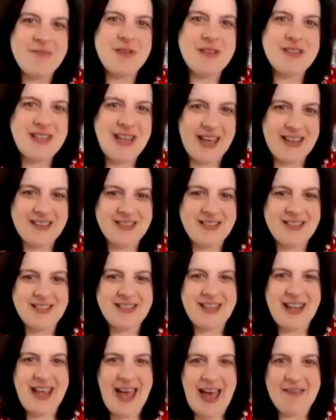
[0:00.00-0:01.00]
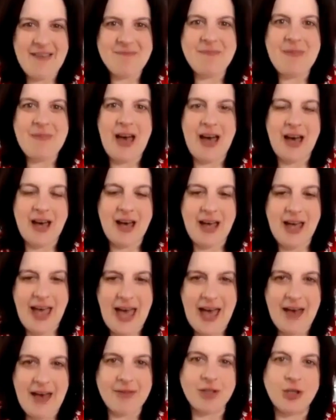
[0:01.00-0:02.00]
to be tested to have uh,
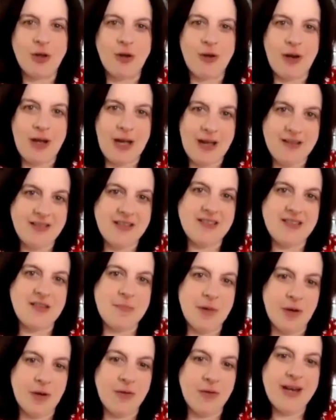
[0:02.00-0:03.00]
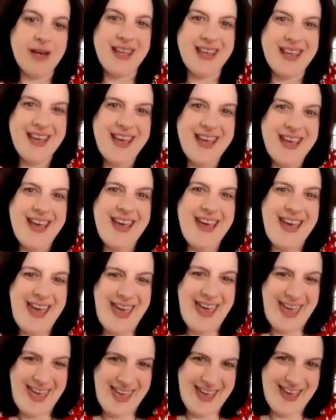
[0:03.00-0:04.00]
have a uh, disability,
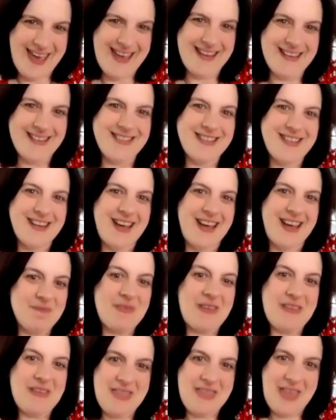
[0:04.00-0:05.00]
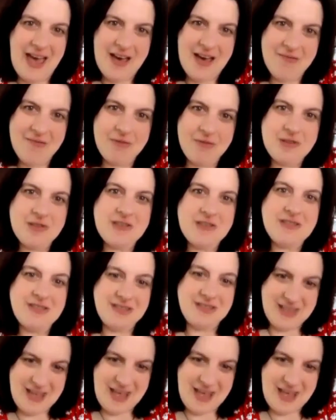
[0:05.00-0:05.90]
and uh, oh, that so was by the